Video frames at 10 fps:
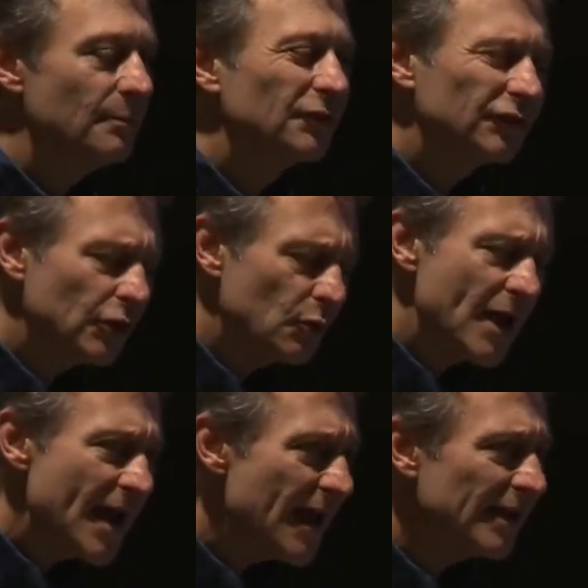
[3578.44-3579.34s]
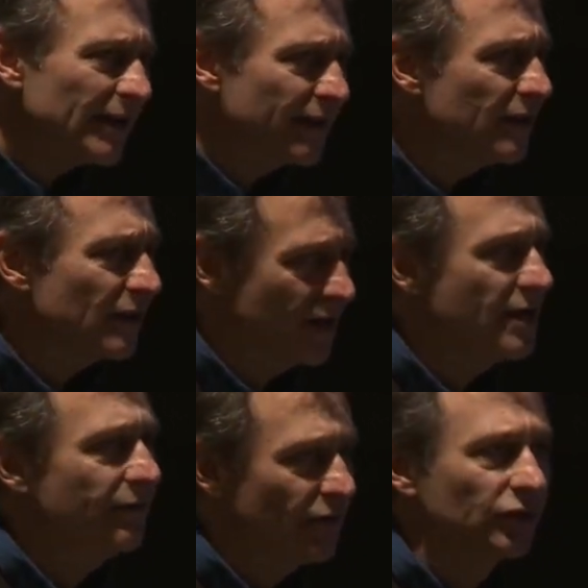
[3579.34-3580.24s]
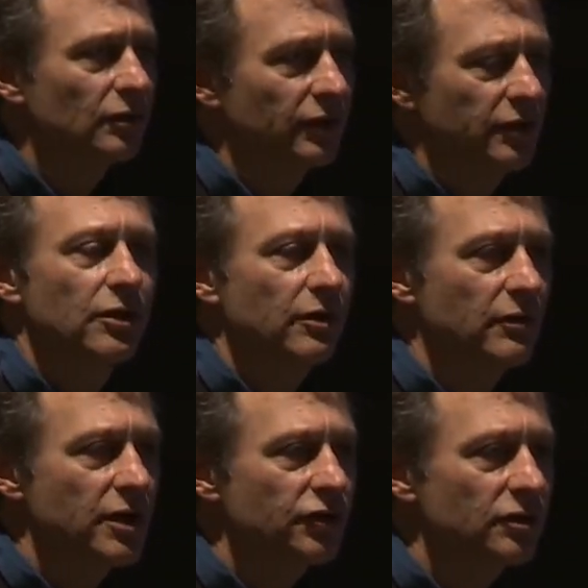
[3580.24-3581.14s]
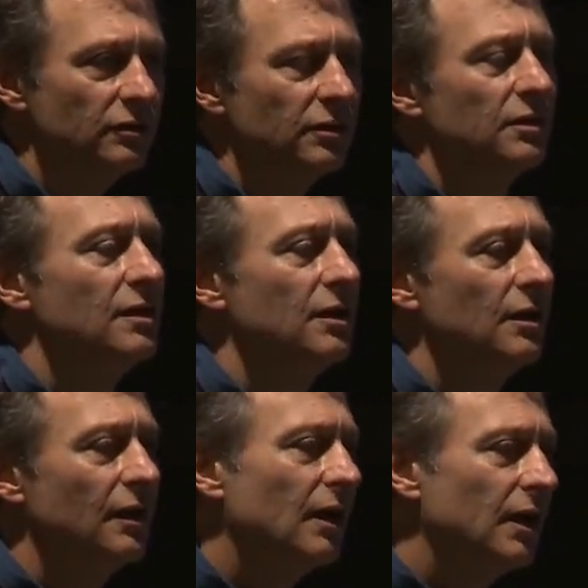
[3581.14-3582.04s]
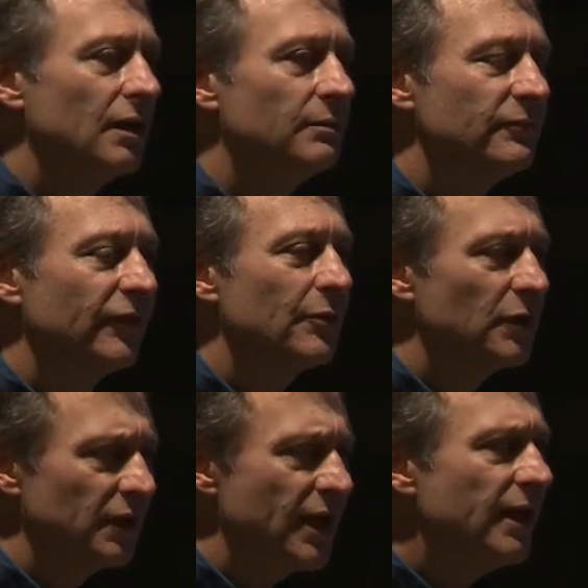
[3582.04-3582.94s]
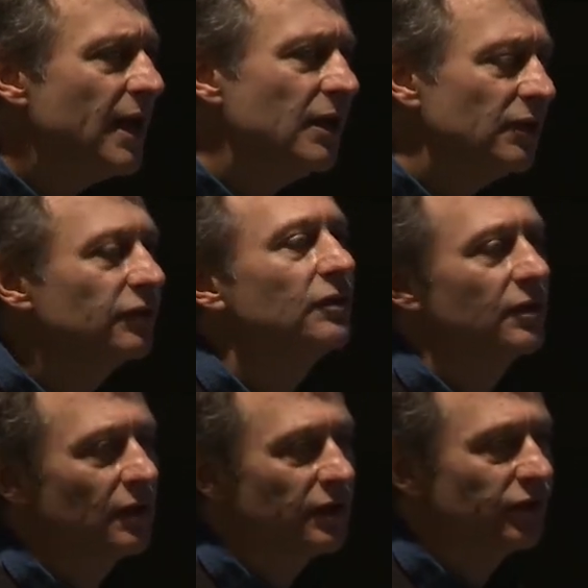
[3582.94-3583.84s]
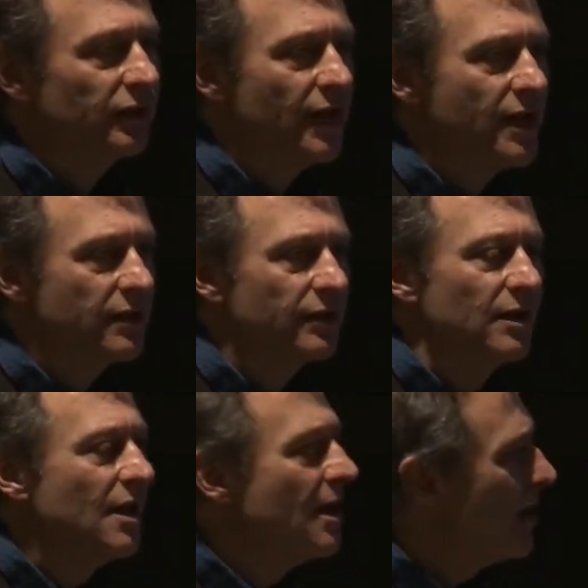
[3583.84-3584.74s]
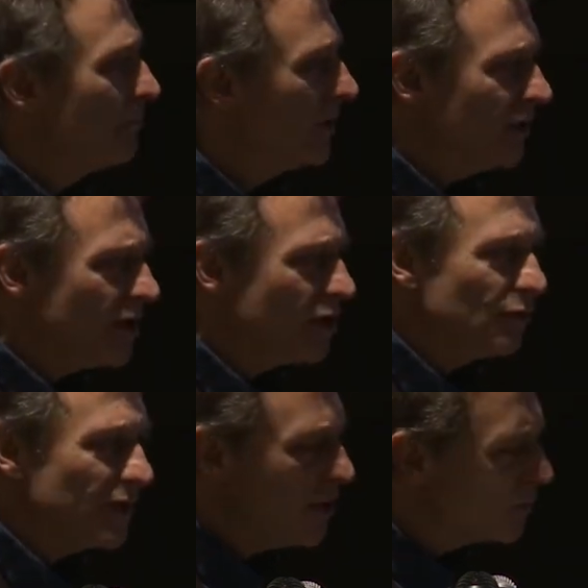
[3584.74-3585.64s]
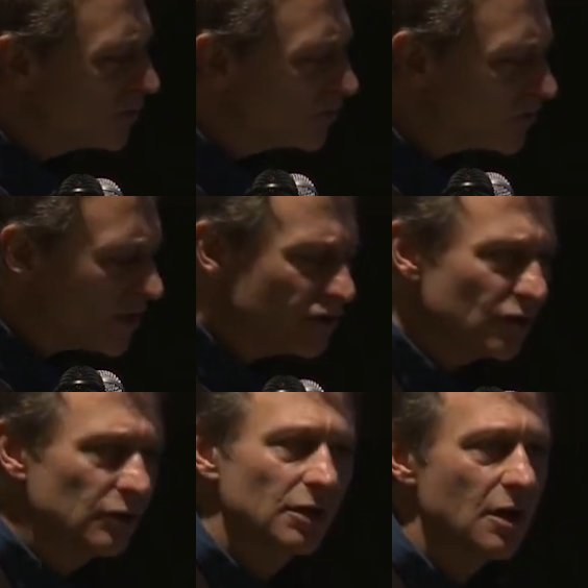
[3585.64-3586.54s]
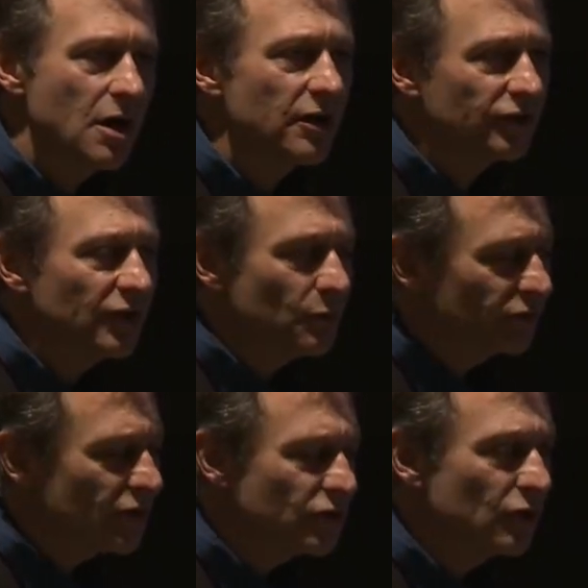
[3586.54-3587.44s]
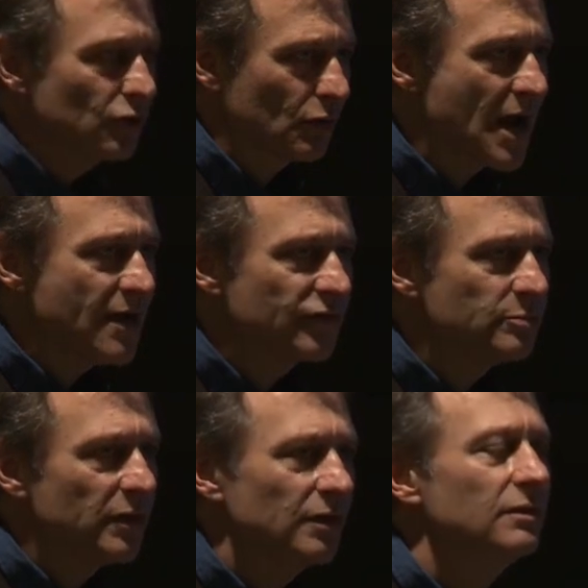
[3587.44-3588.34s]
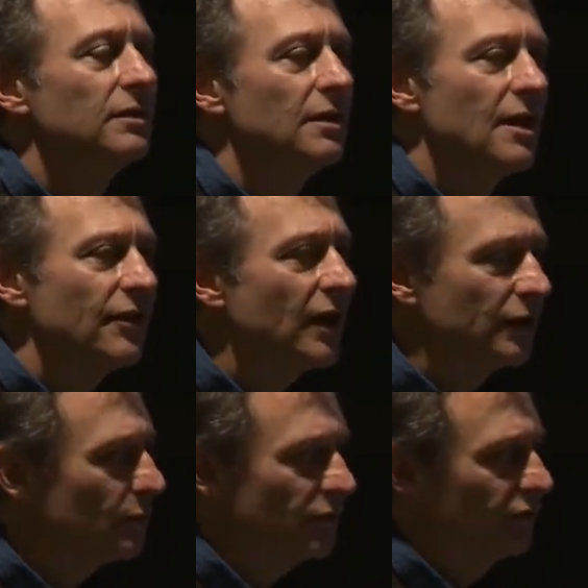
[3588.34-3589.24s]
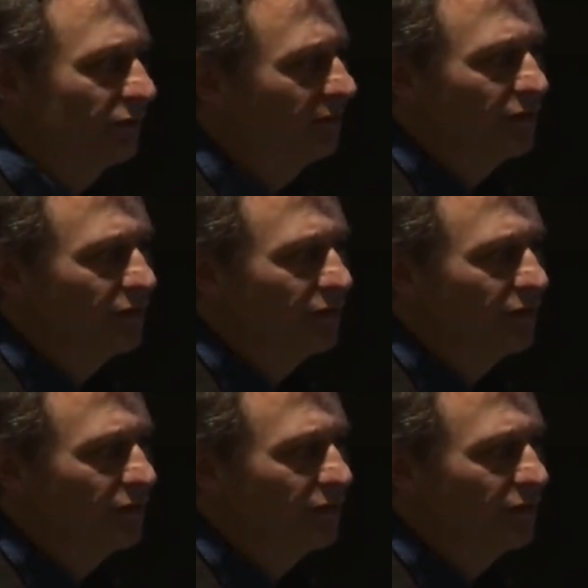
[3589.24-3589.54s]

So you had, I think, a kind of physical deterioration from the late 80s until his death. But, you know, he was such a good artist and he was such a good craftsman that there was,